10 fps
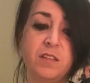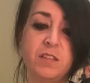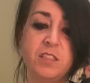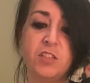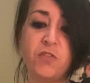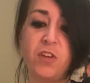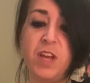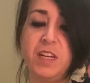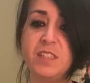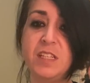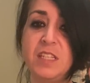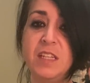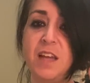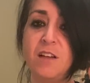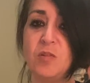This is for like
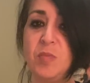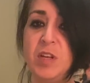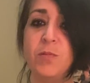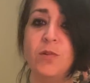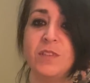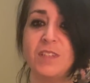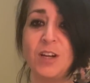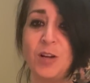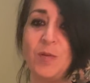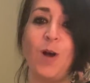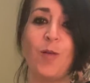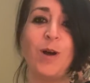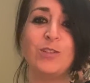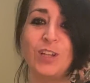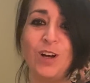16,000 people. It's not going to be all
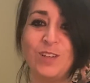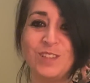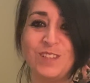about y'all.